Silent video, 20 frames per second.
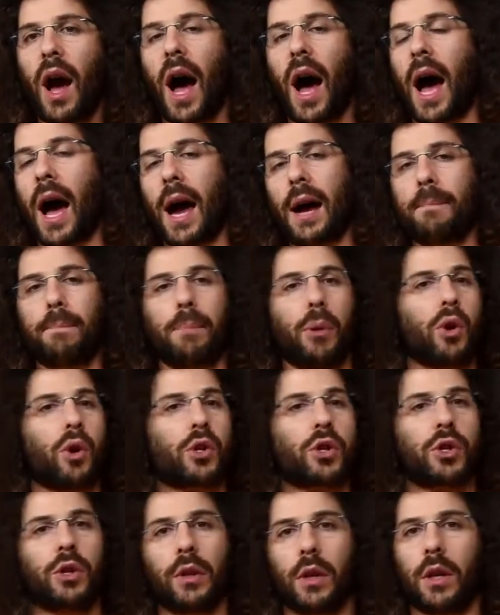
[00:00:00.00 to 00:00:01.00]
I'm
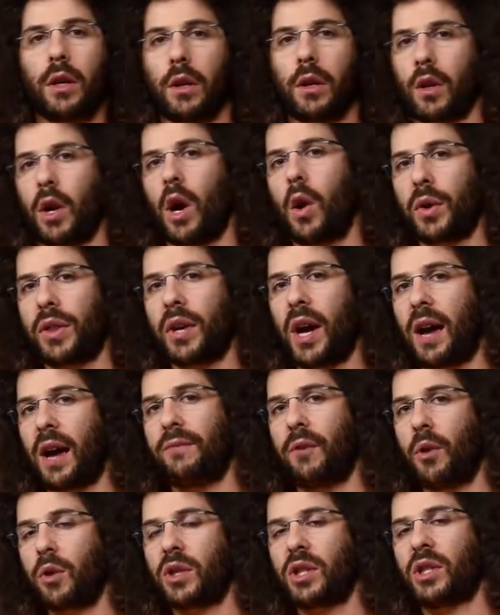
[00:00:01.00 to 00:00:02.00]
personally going to go with an
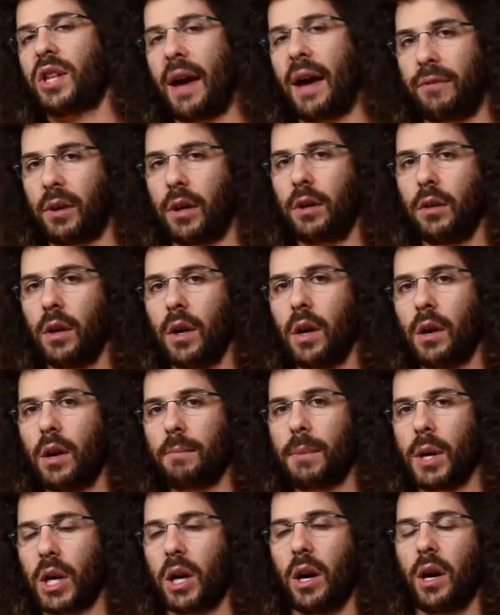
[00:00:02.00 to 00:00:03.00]
iPhone 7
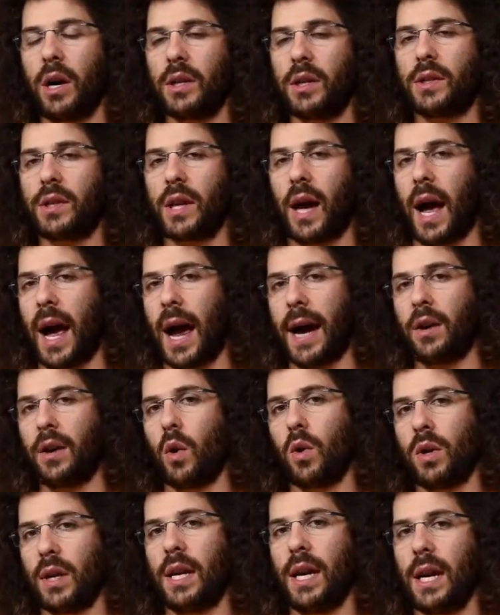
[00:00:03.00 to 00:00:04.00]
because I
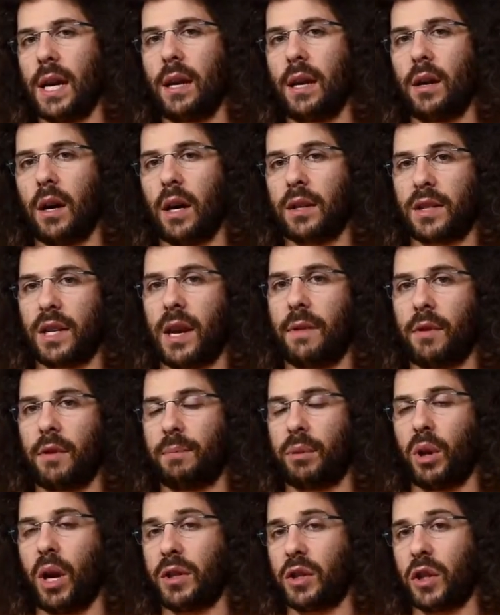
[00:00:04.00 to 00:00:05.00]
don't need a 7
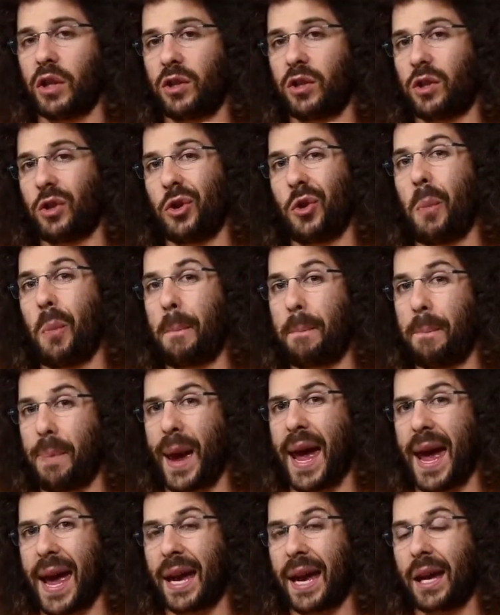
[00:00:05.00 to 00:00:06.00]
Plus. It's too
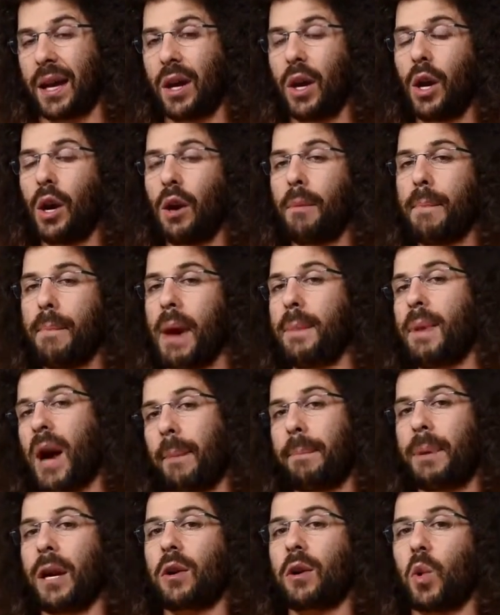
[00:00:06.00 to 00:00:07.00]
big. Maybe I'll
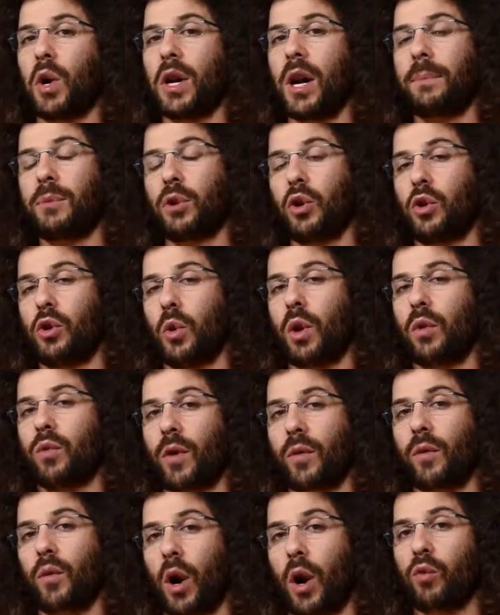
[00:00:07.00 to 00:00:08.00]
pick one up to do
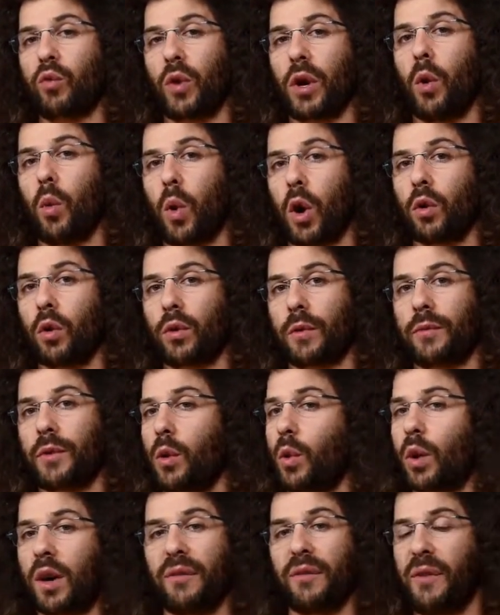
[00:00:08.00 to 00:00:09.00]
a real-world
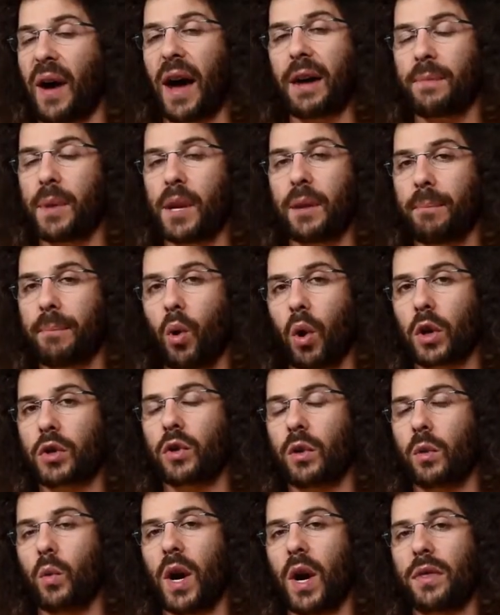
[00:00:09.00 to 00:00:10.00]
review or a 5-minute
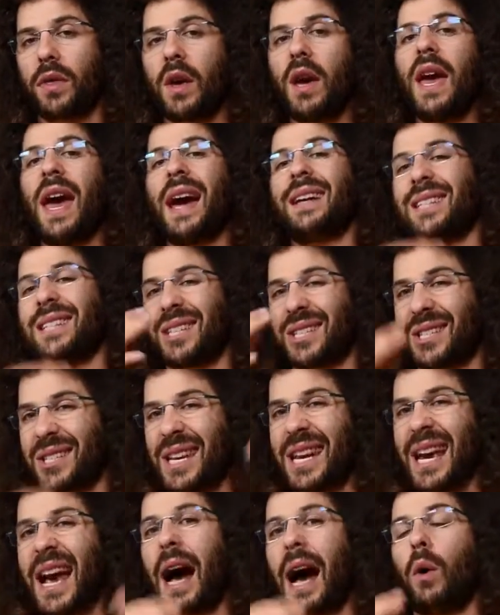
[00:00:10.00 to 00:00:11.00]
portrait with, and to
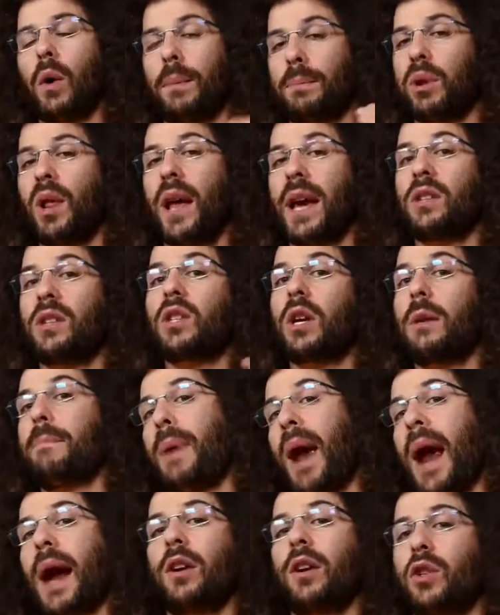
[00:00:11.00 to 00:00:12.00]
see how it plays
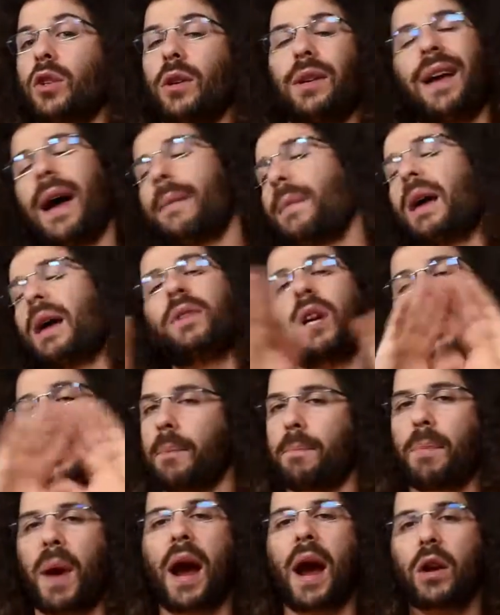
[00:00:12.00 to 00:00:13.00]
compared to, I'm not even going to
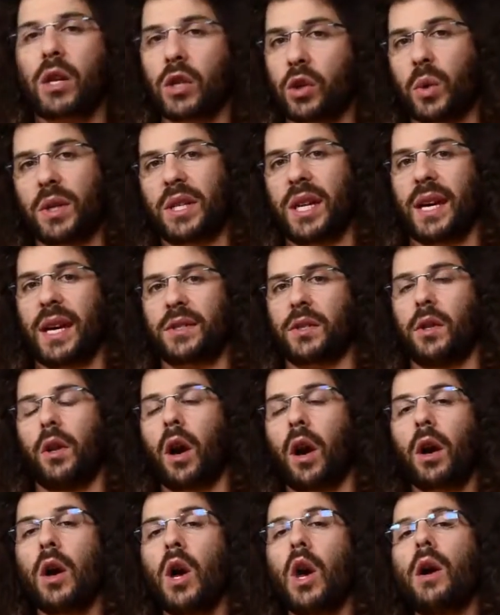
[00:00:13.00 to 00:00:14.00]
compare it to a
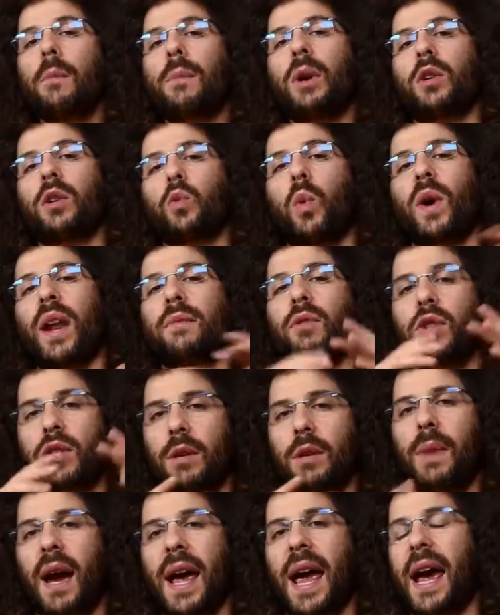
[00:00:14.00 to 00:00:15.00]
DSLR, because whatever's
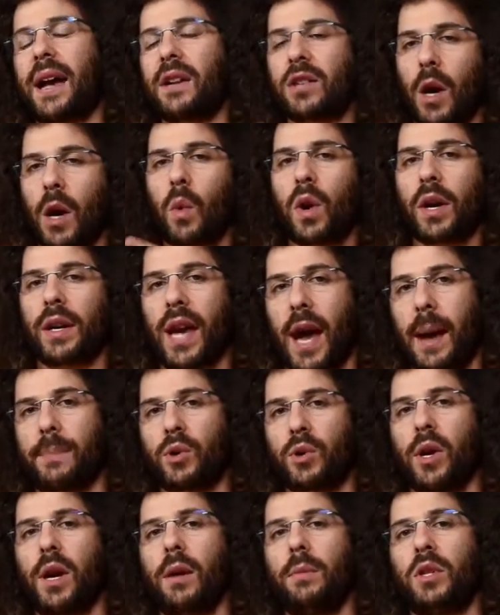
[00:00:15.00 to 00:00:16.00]
in my hands I want to
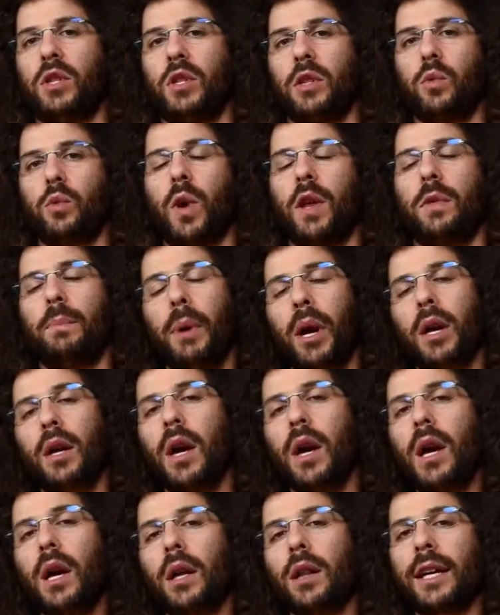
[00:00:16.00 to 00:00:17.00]
capture images with. But
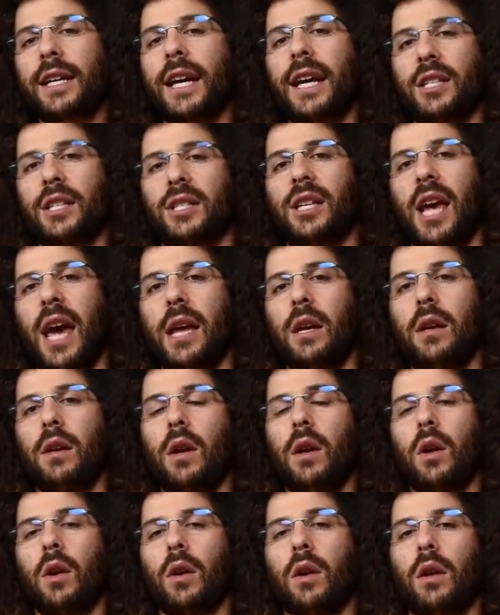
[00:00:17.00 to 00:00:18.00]
like I said,
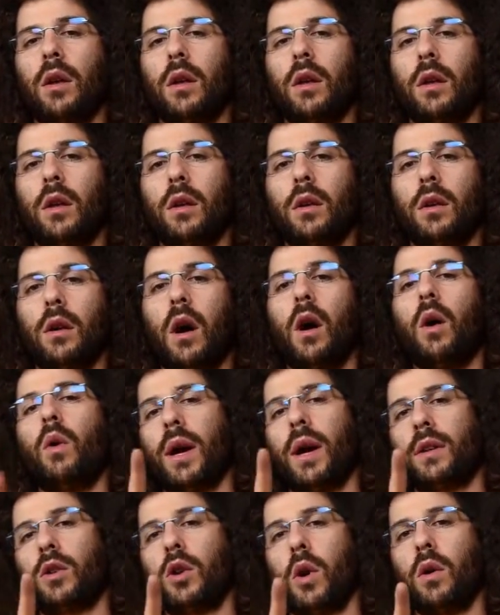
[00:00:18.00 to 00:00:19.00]
oh,
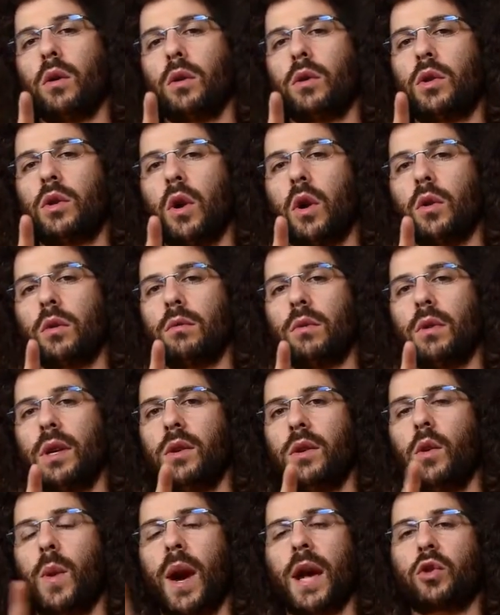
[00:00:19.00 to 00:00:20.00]
and don't
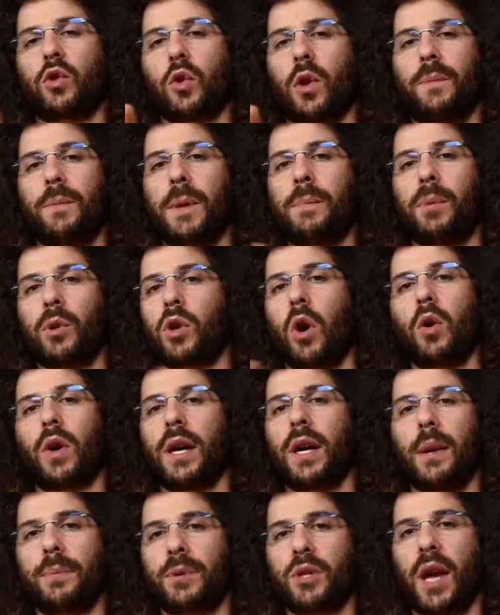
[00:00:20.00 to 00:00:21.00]
you Android people, don't
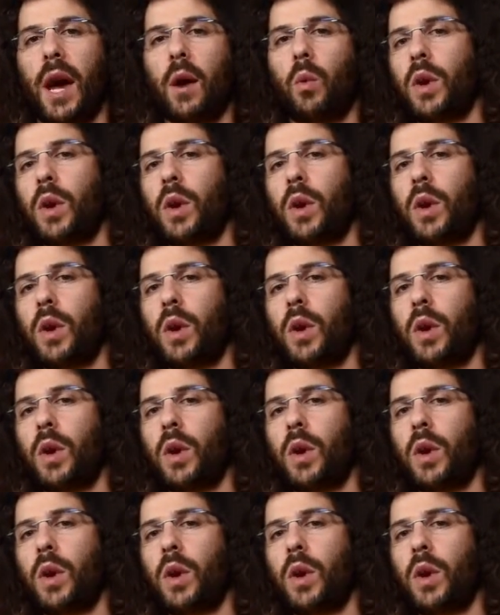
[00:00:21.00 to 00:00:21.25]
get upset.